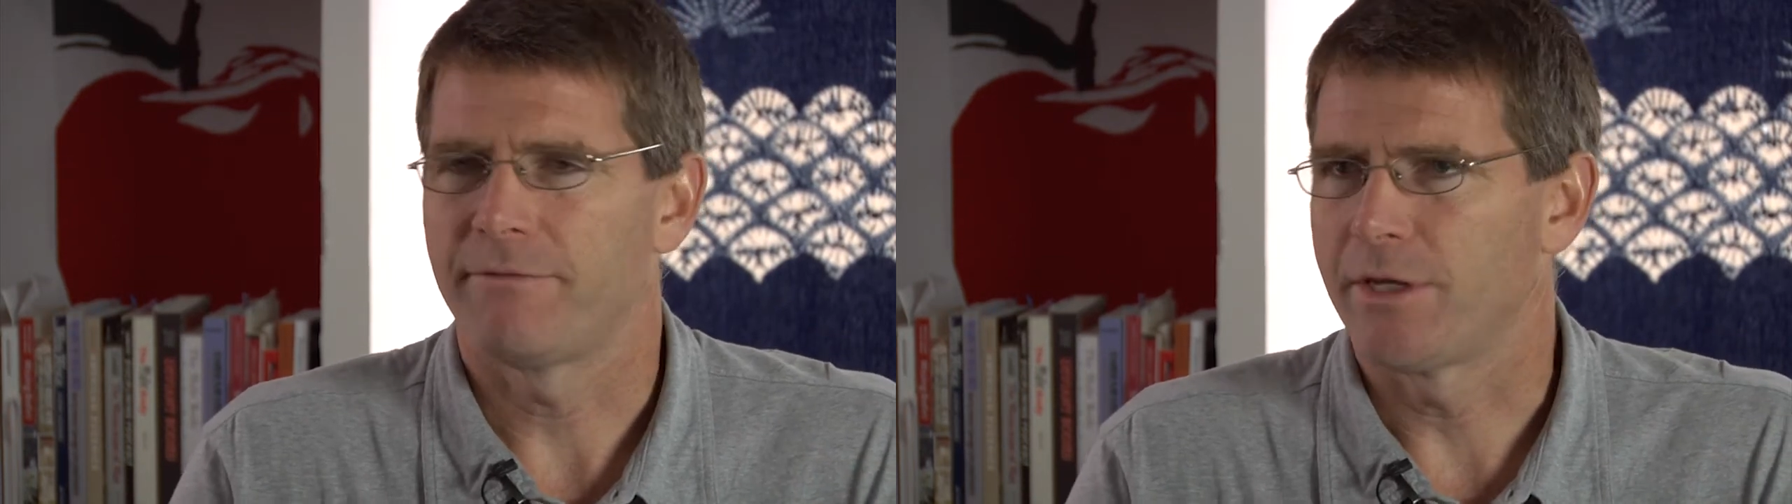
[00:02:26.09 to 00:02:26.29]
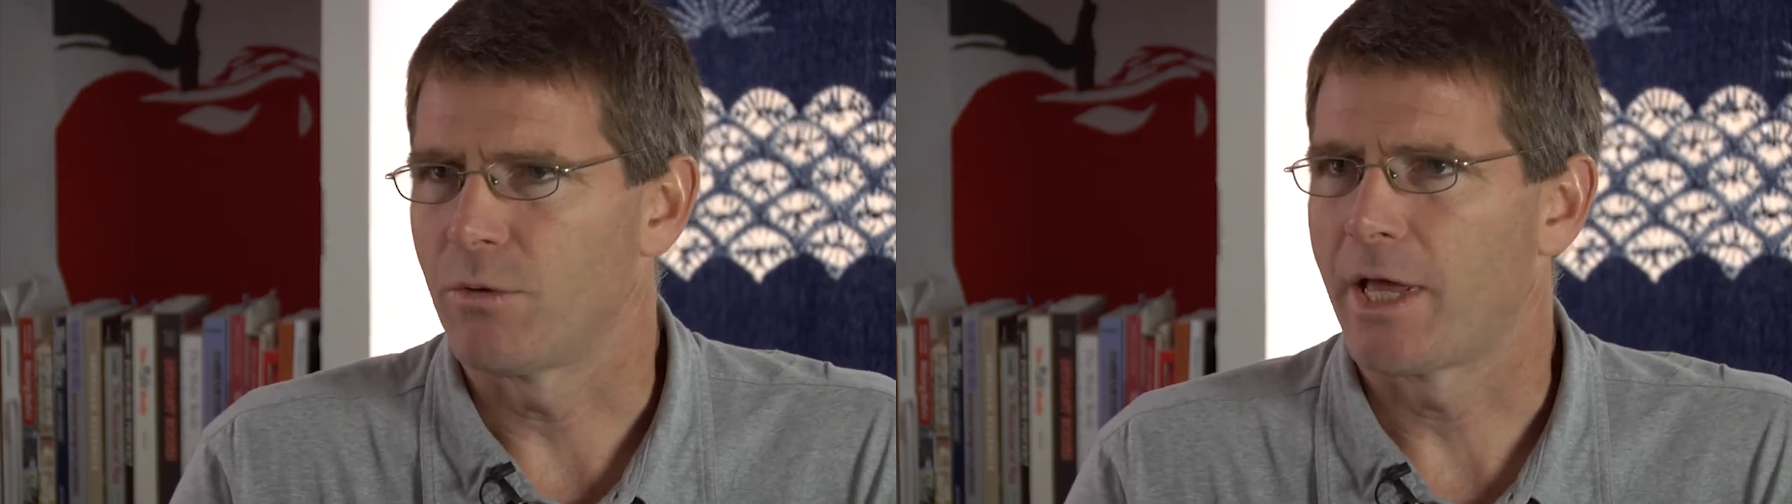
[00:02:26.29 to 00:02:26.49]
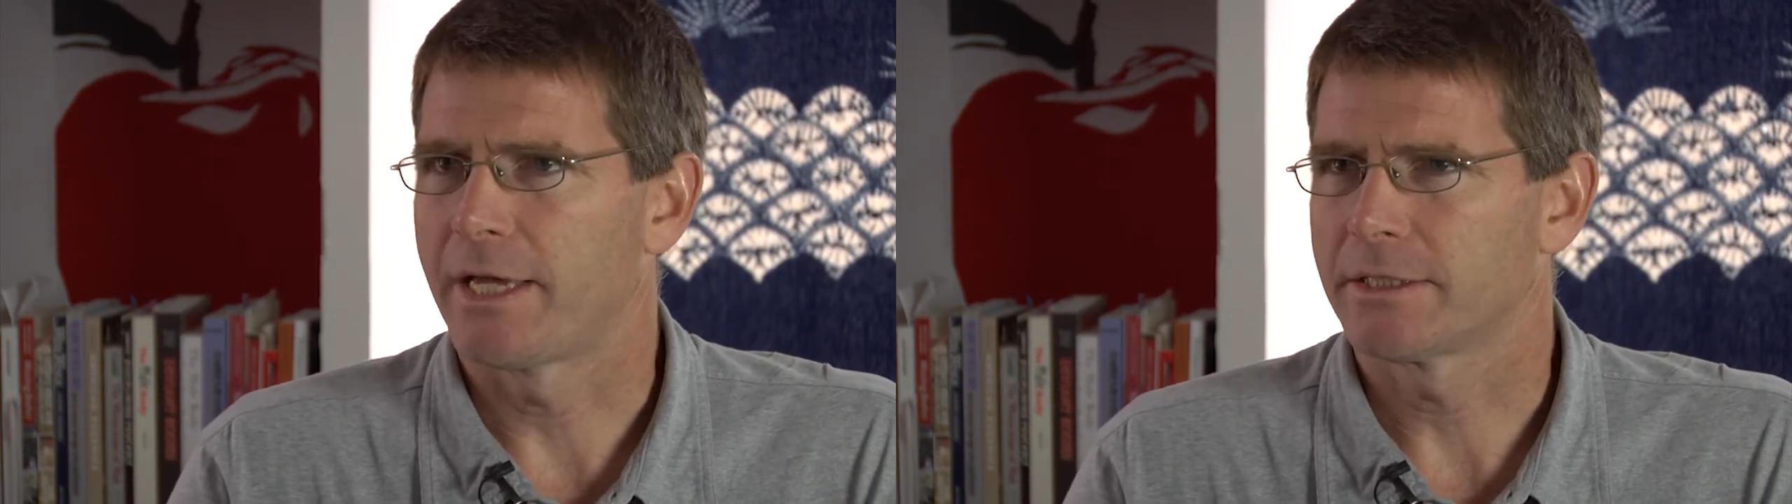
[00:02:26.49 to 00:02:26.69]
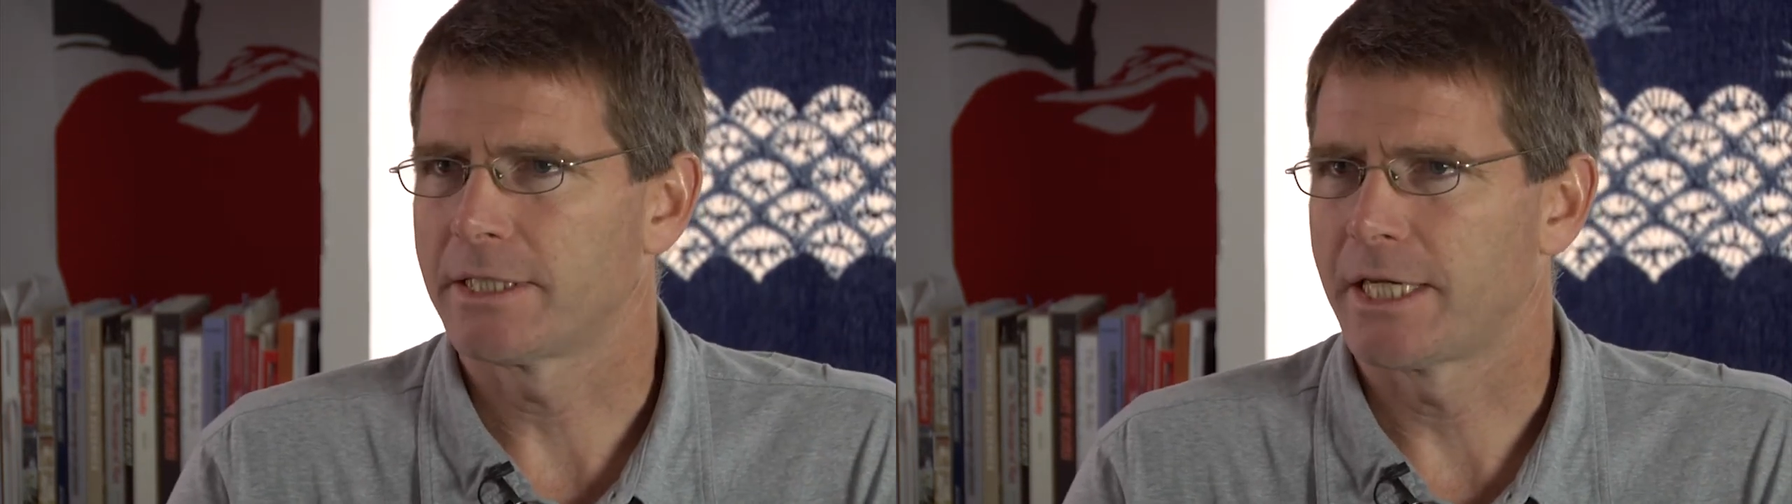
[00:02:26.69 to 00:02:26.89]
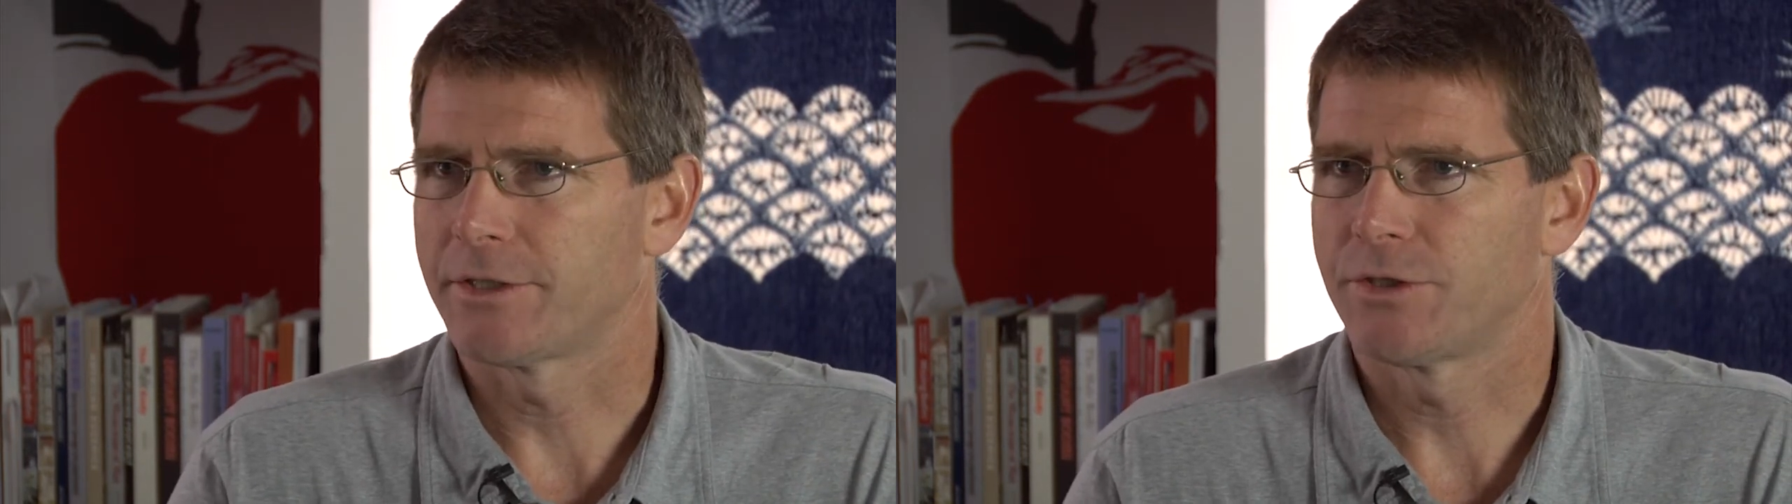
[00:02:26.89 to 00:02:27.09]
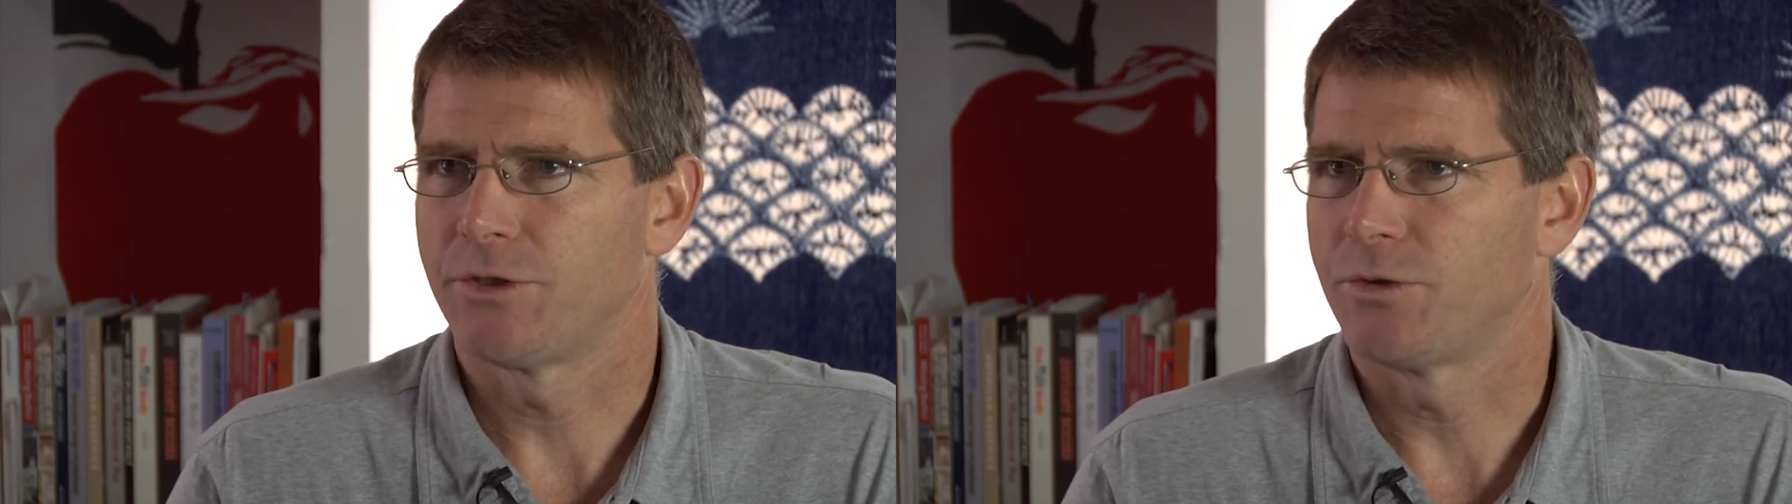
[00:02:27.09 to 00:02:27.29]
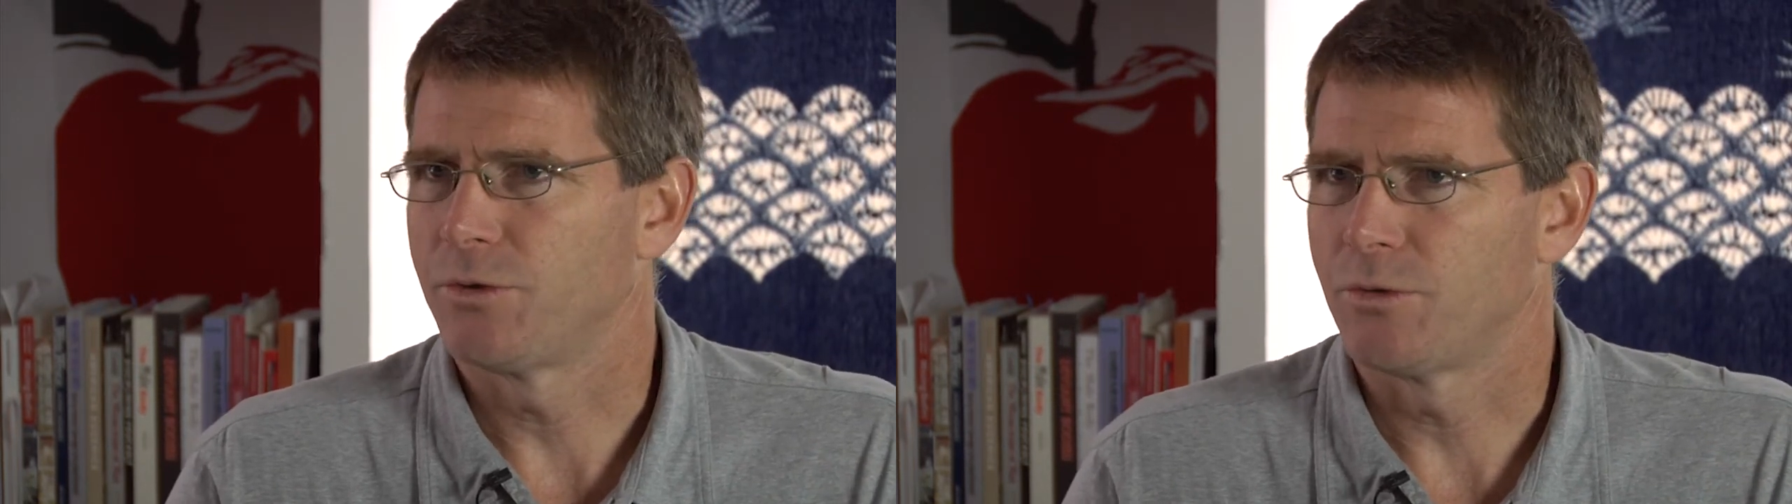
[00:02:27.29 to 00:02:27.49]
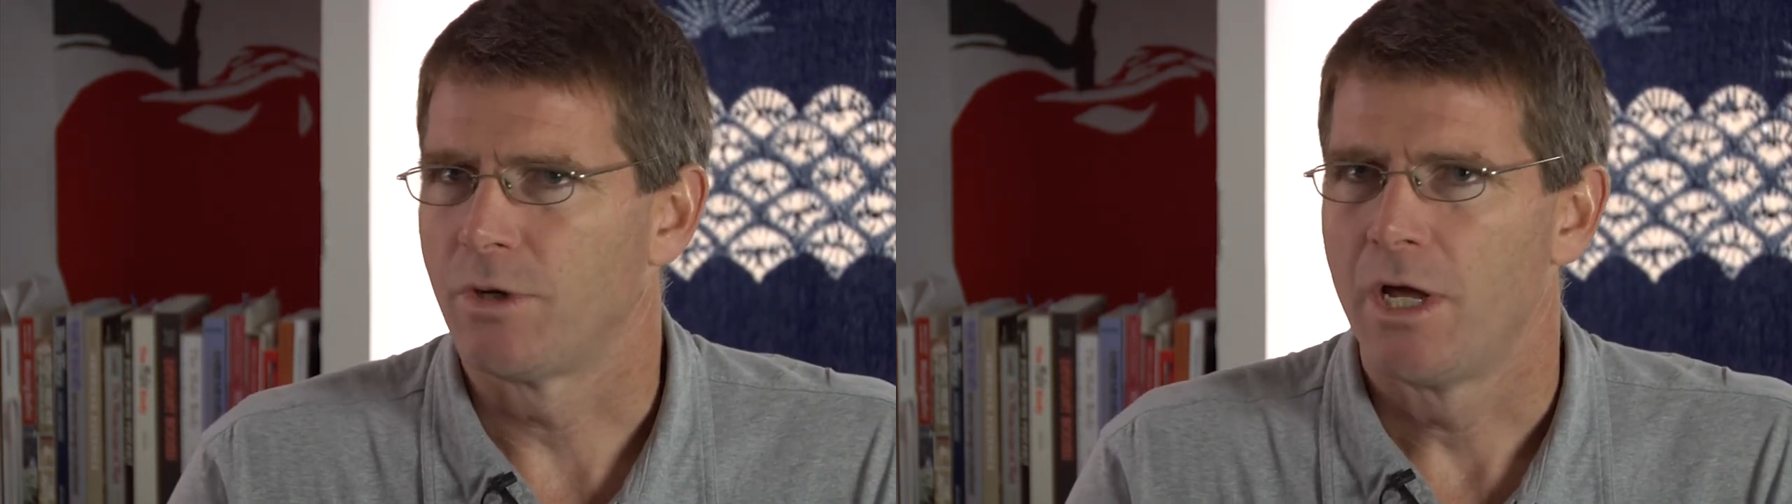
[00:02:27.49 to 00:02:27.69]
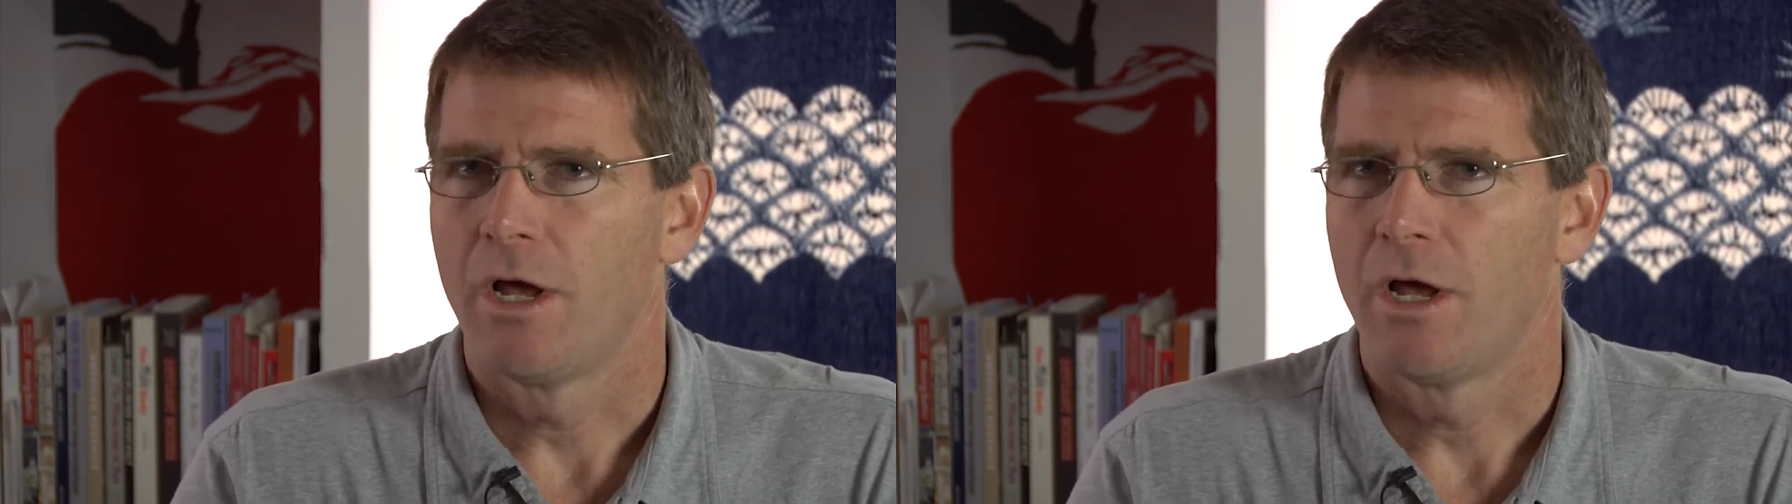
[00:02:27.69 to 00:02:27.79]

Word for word: equal access to